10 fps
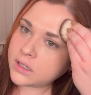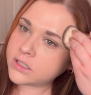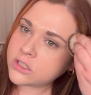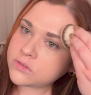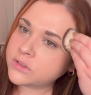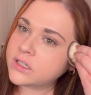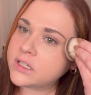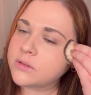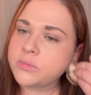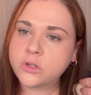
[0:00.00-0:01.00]
It just really
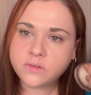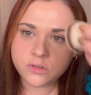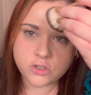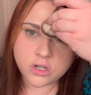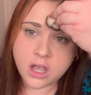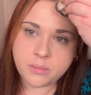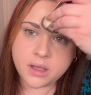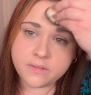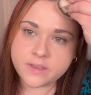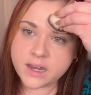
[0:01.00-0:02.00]
does a beautiful job
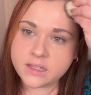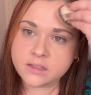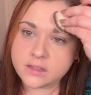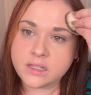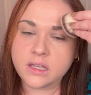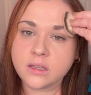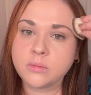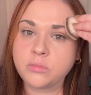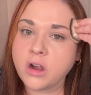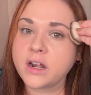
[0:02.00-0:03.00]
of getting the
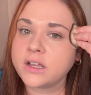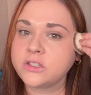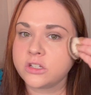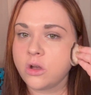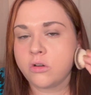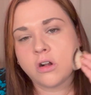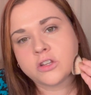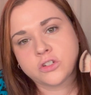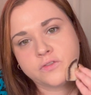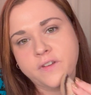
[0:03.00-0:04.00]
products to go
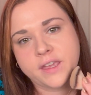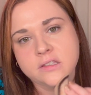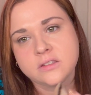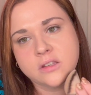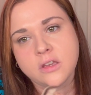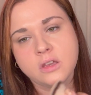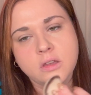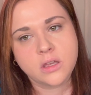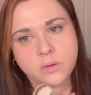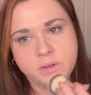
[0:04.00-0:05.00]
across your face
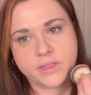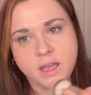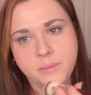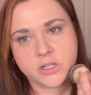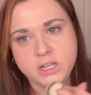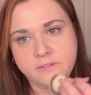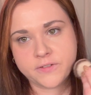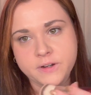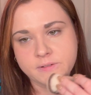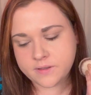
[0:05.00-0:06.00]
without much
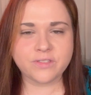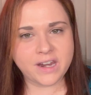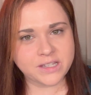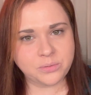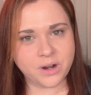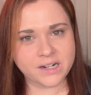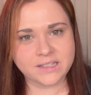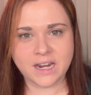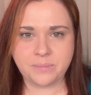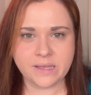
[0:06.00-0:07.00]
effort. The next product
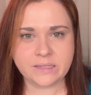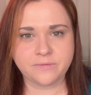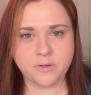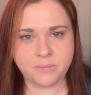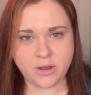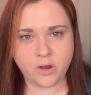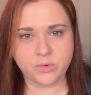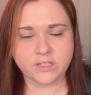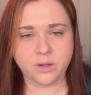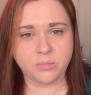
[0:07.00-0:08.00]
that I picked up from Merit
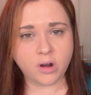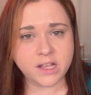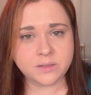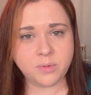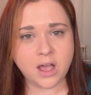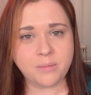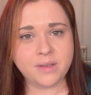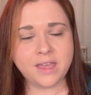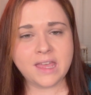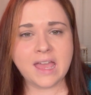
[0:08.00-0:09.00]
was their Bronze Balm,
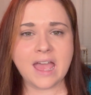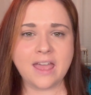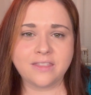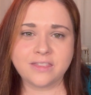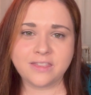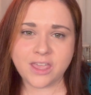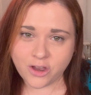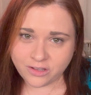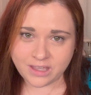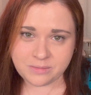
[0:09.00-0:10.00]
and they are
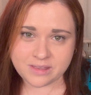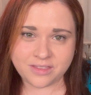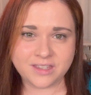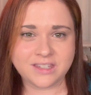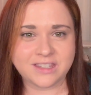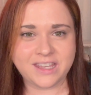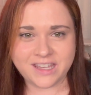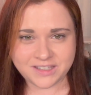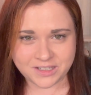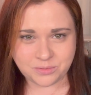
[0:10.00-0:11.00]
claiming that this is the
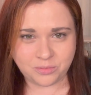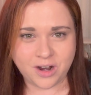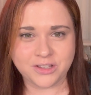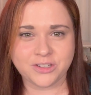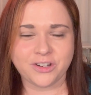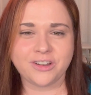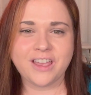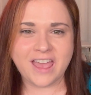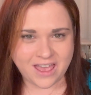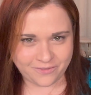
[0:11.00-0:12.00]
easiest bronzer
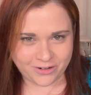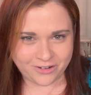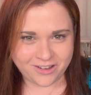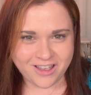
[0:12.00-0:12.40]
ever.